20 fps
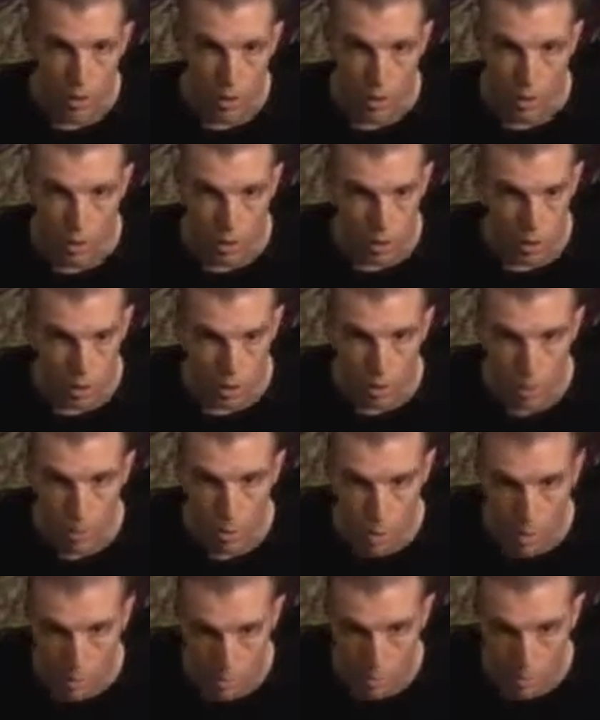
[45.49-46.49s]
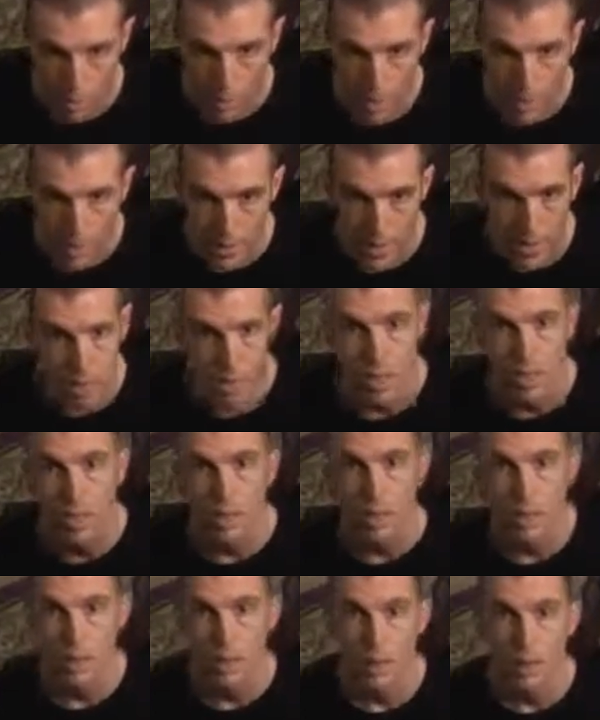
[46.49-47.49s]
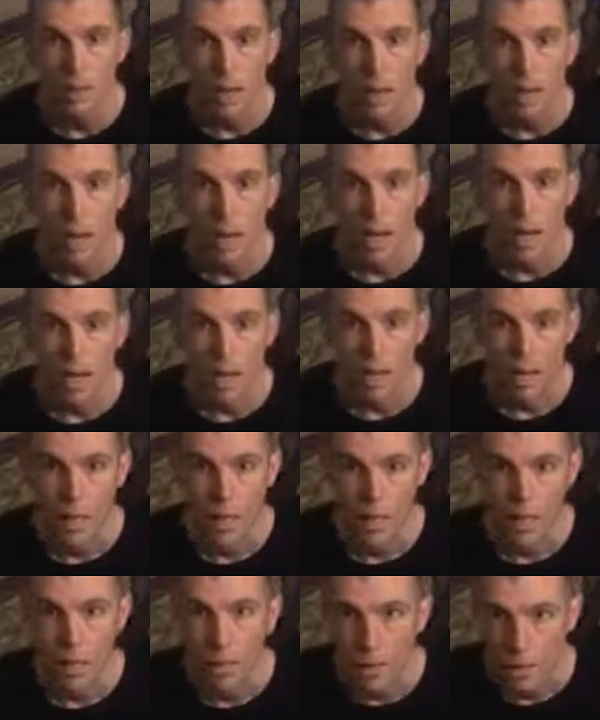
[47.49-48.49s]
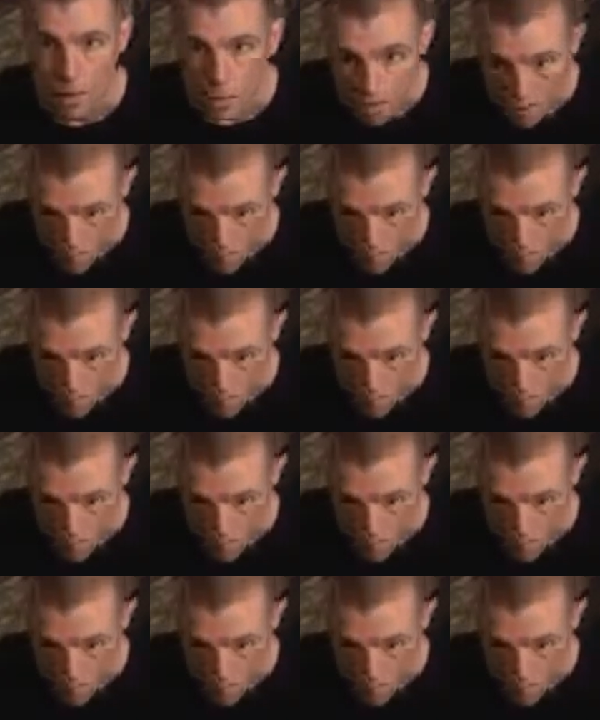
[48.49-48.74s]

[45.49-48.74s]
probably because it was bugging my knee. And